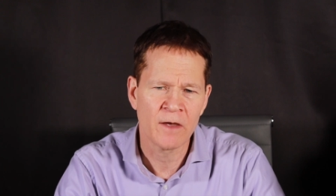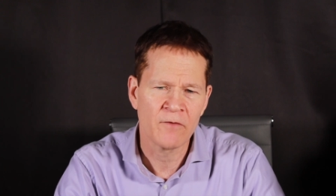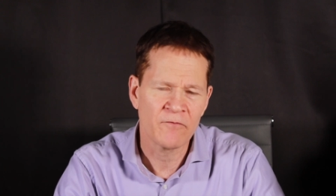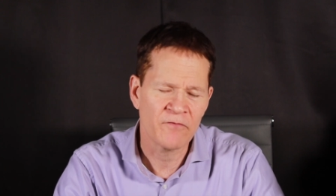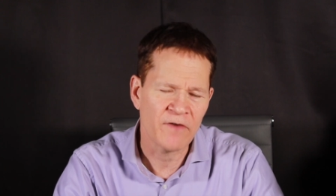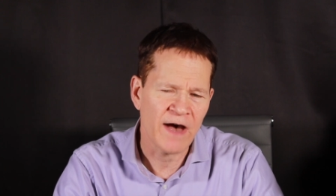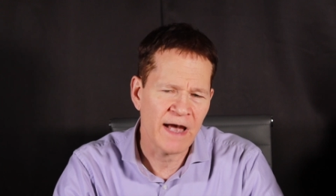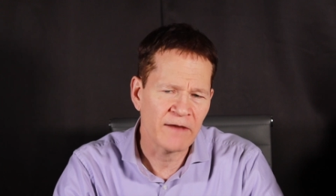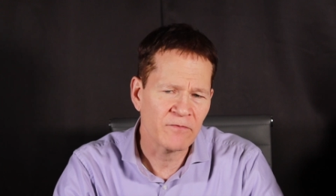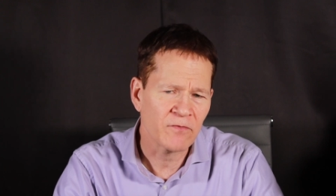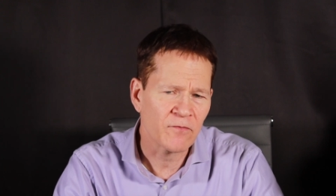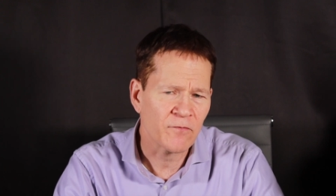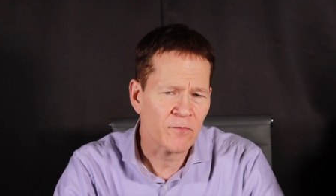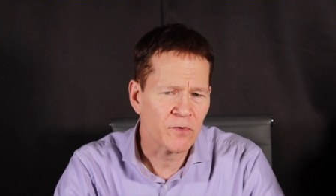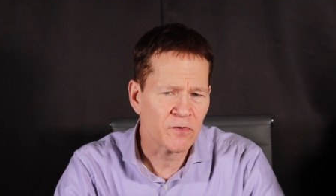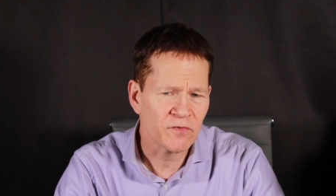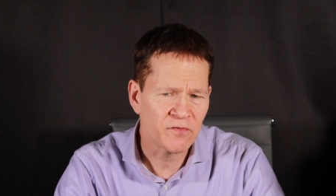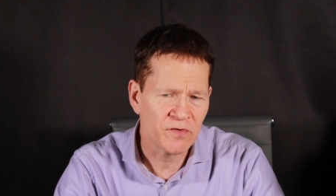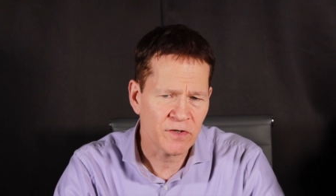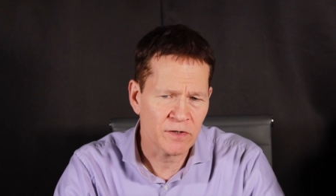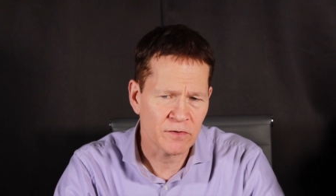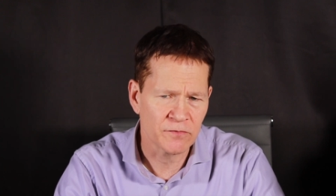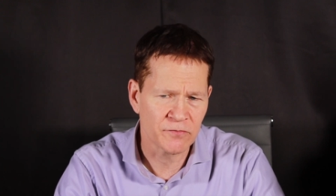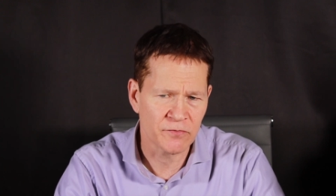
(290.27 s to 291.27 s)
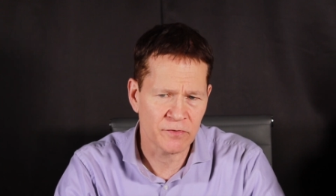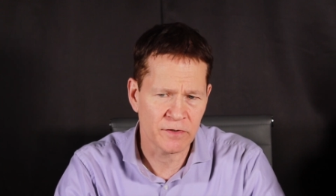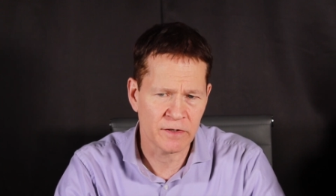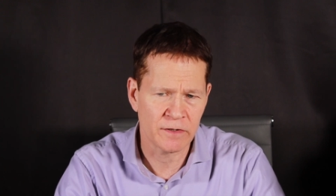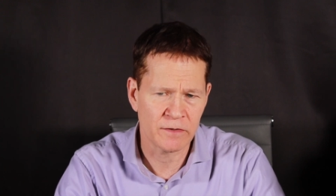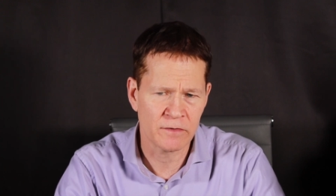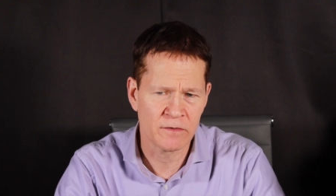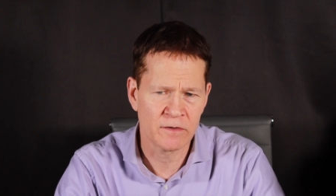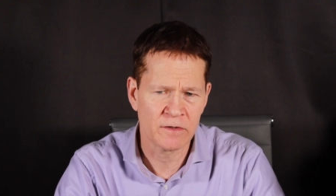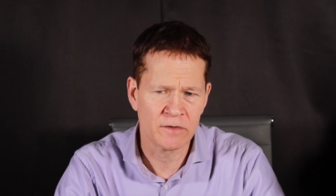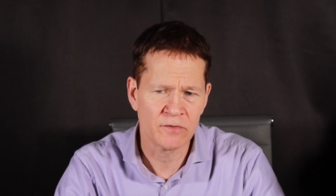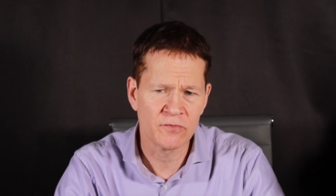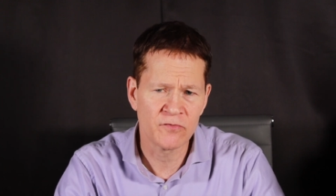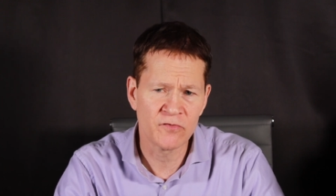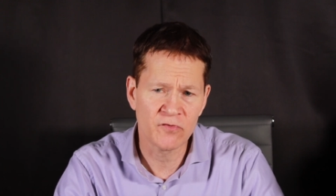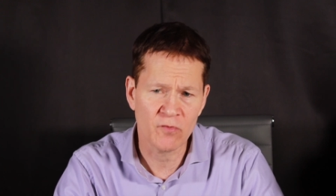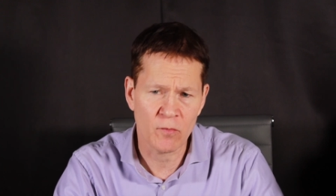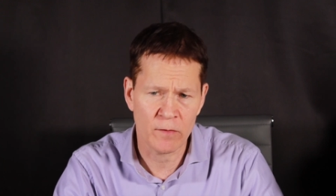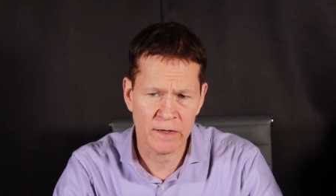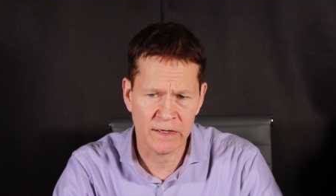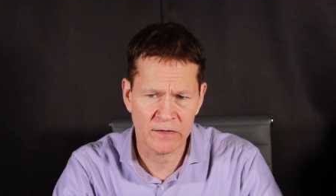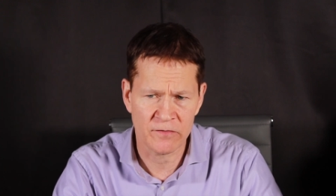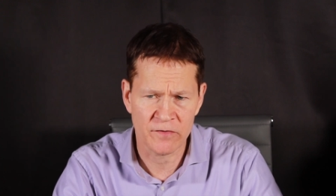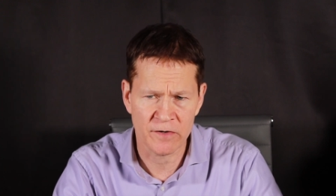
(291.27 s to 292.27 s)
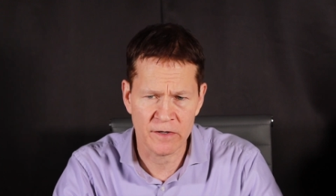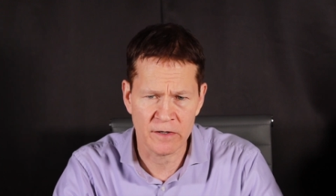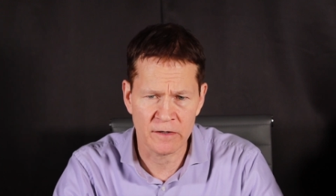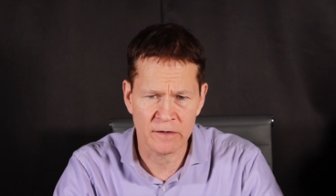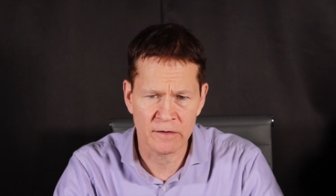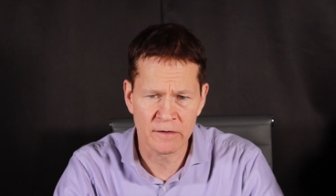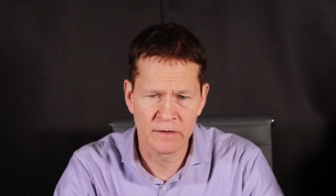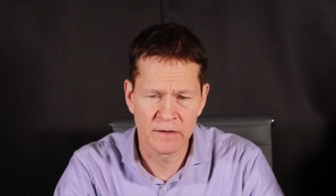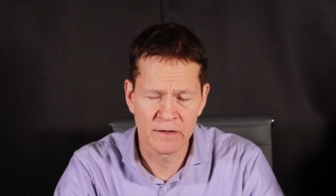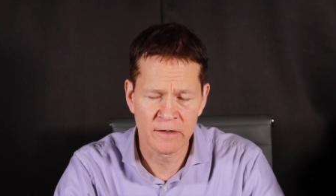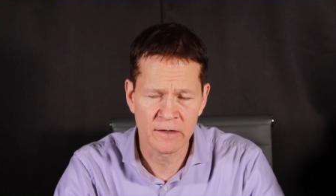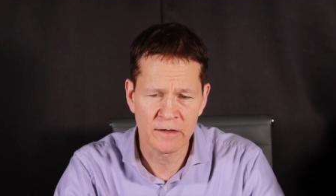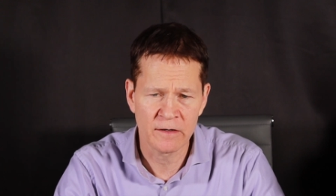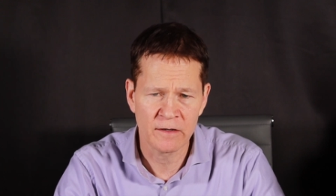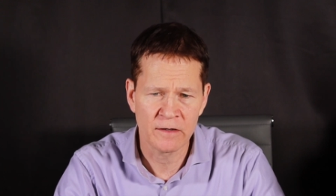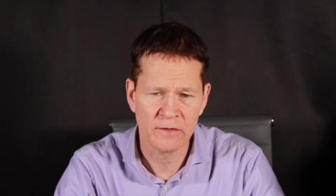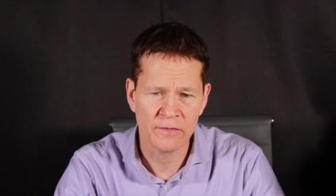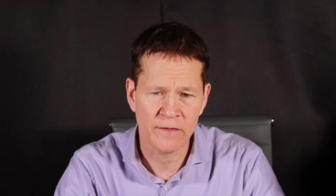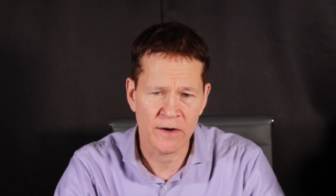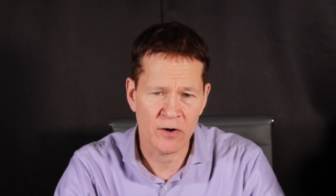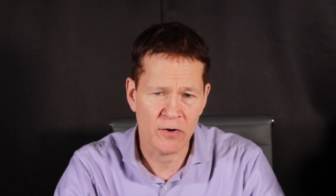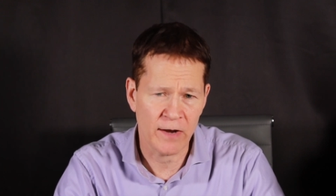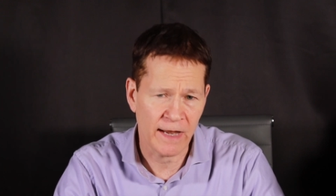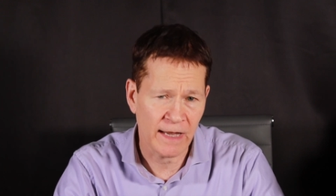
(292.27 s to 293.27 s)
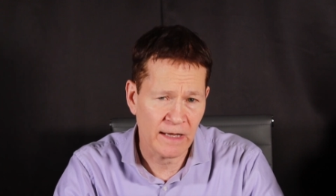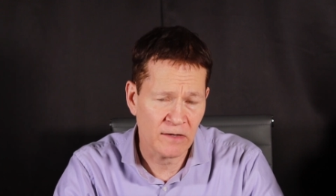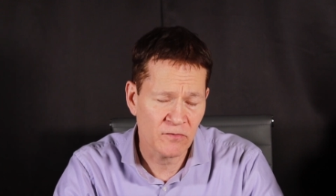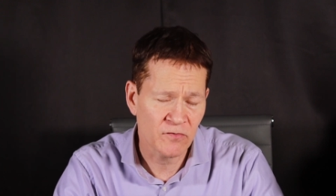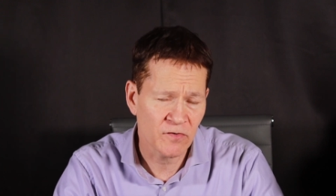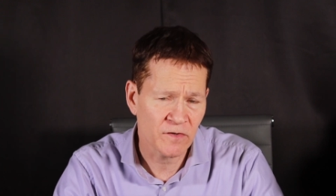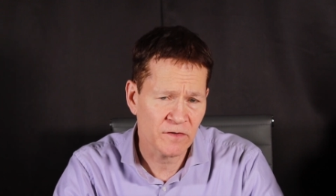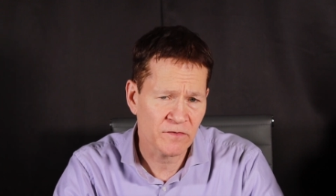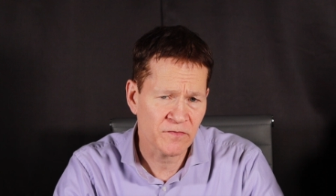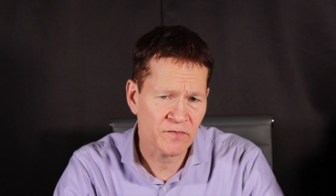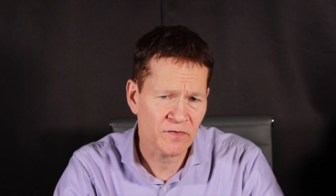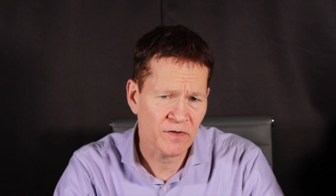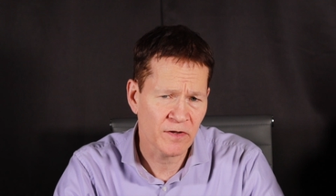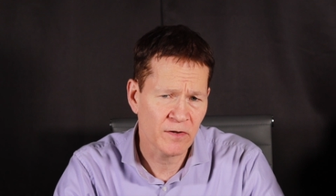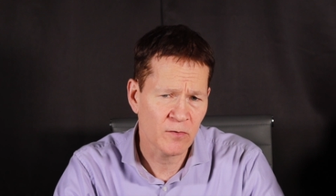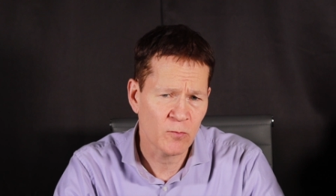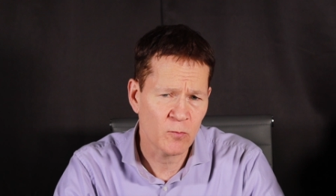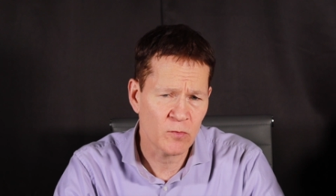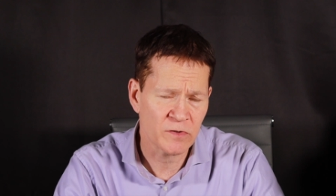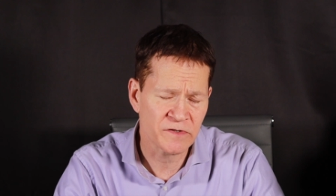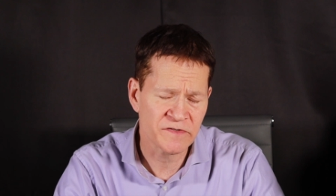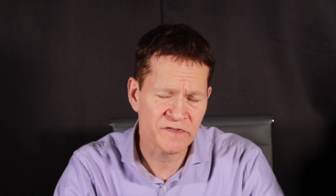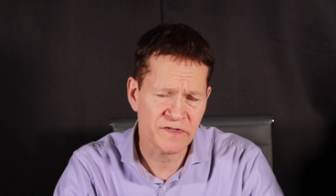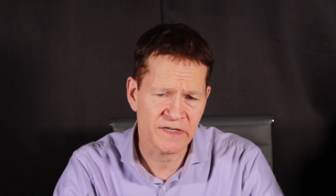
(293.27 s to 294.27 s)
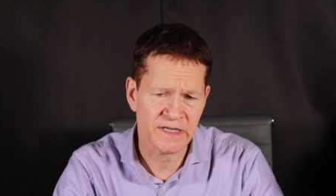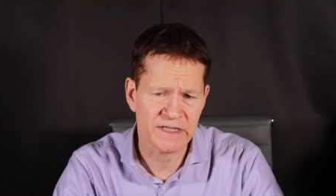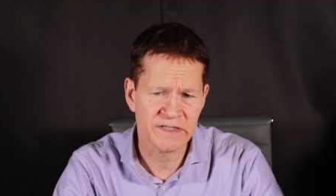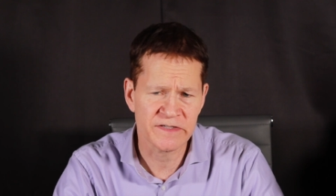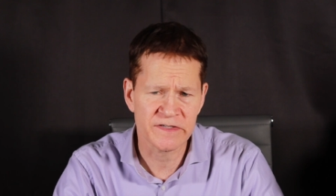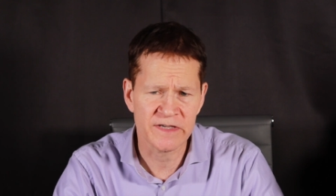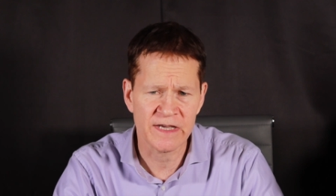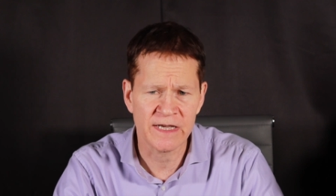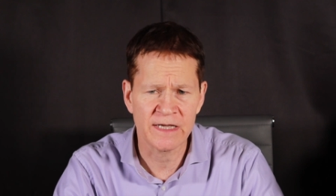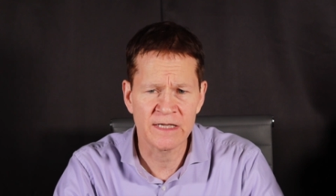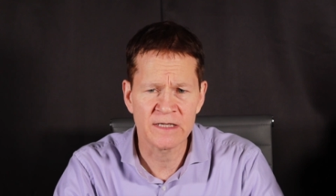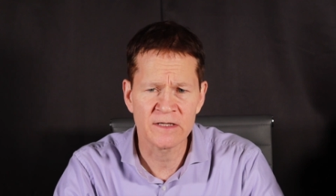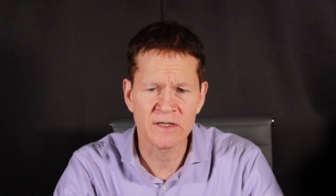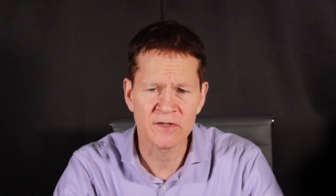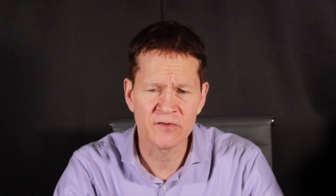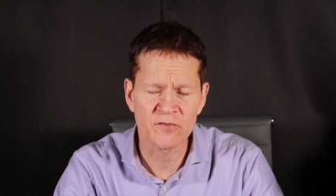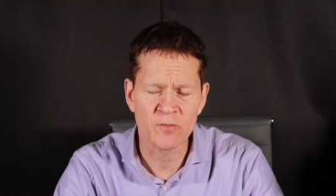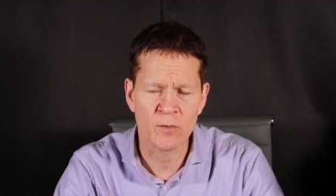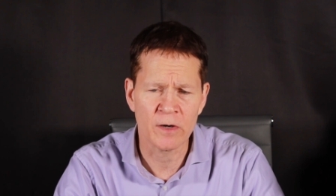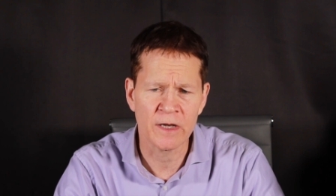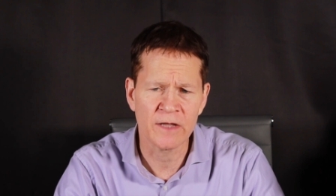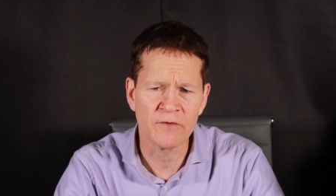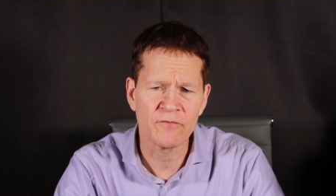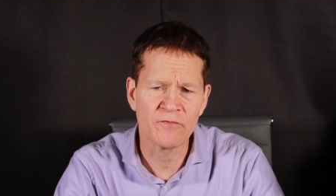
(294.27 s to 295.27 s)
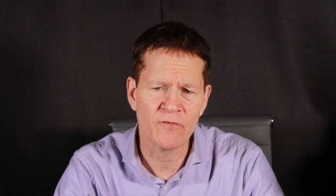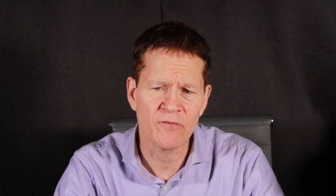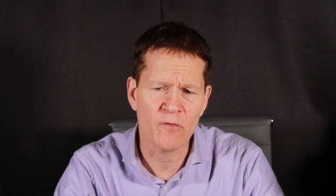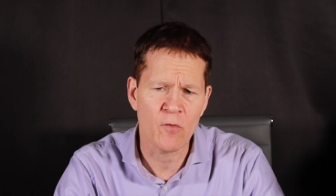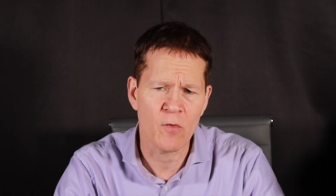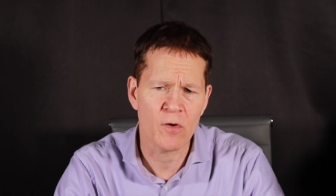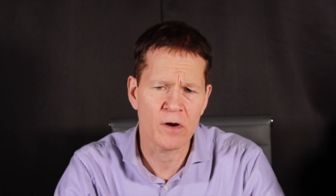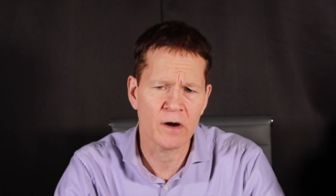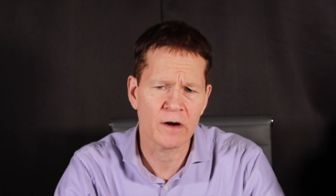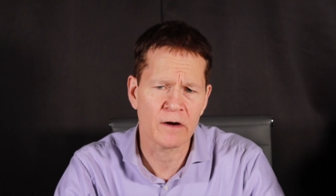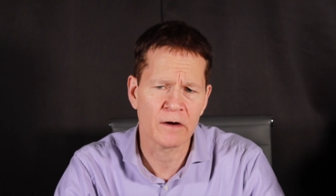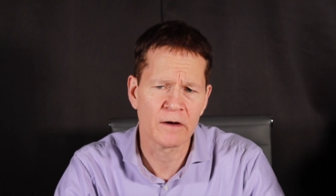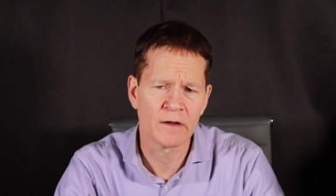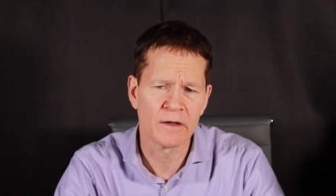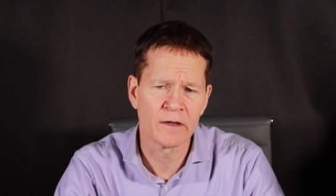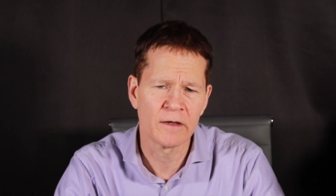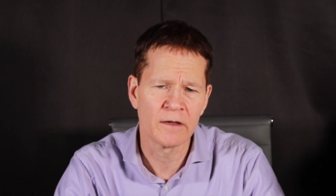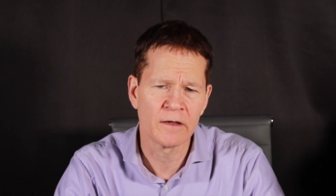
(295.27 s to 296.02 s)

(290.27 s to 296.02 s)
Five of her children joined her. Their ages were 16 to 24.